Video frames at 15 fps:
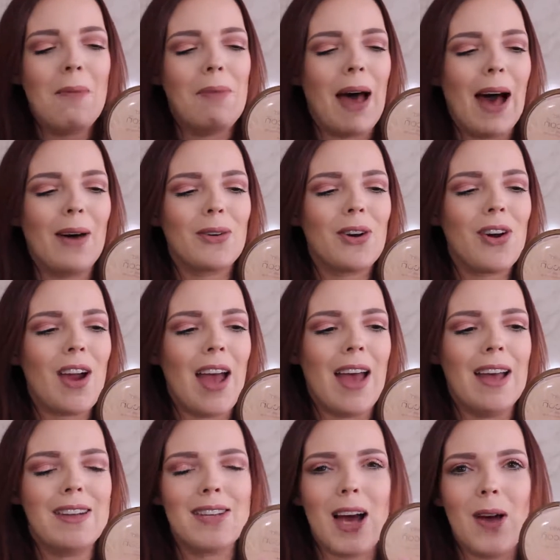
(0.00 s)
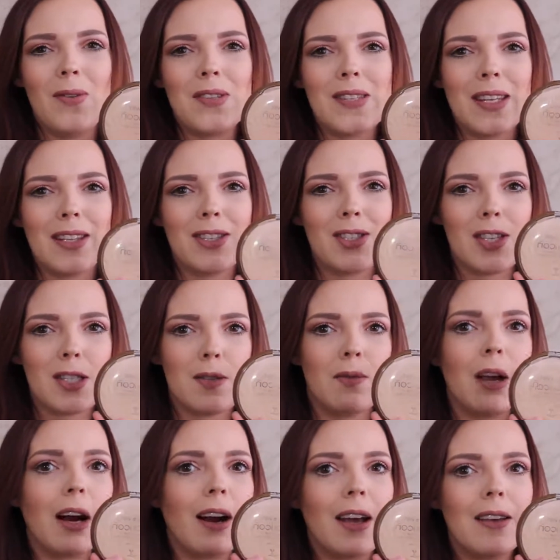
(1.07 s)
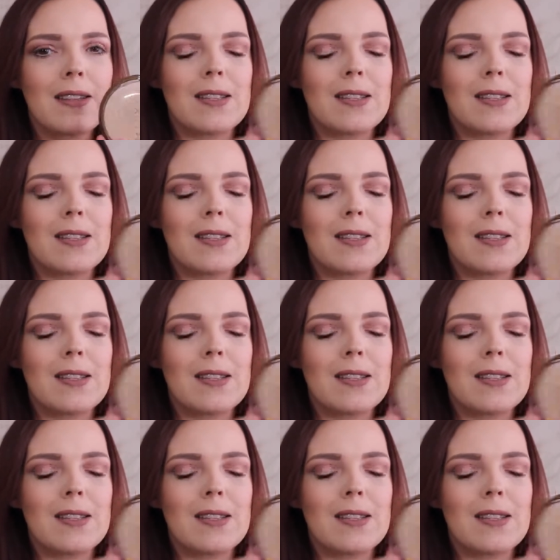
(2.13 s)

Powder and I was like, this looks very